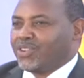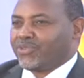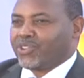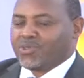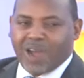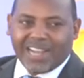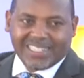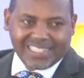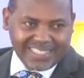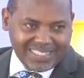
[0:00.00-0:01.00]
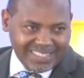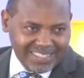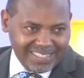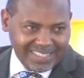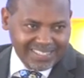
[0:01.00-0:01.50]
of
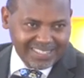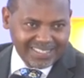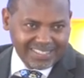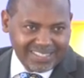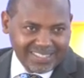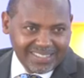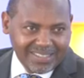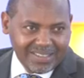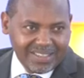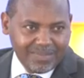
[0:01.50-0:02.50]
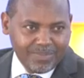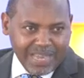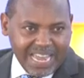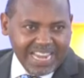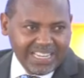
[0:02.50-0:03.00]
Christ
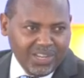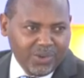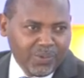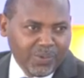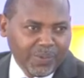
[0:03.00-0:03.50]
be in you.